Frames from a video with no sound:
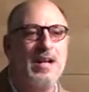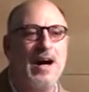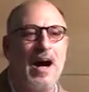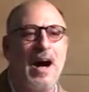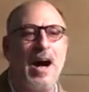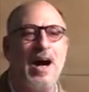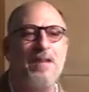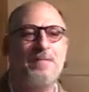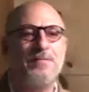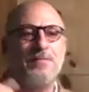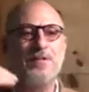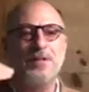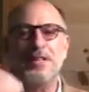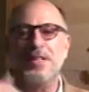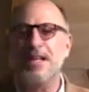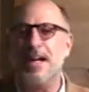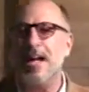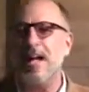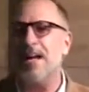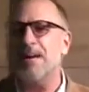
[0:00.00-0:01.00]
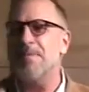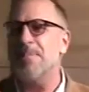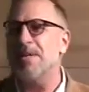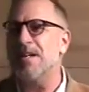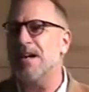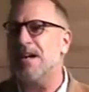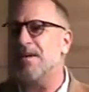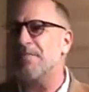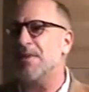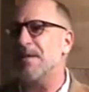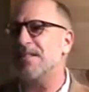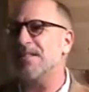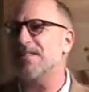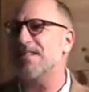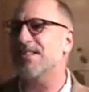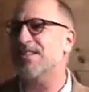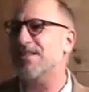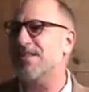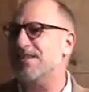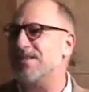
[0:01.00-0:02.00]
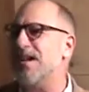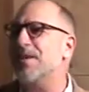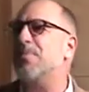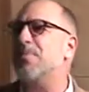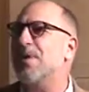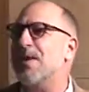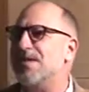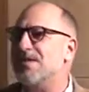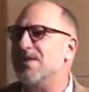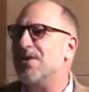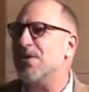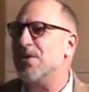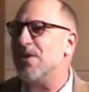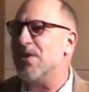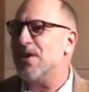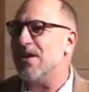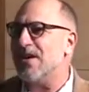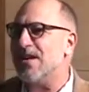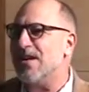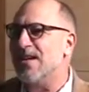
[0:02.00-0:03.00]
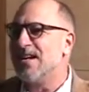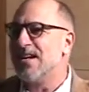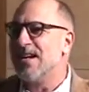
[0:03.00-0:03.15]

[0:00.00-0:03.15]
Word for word: God forgave me on my sins. Can you say praise the Lord?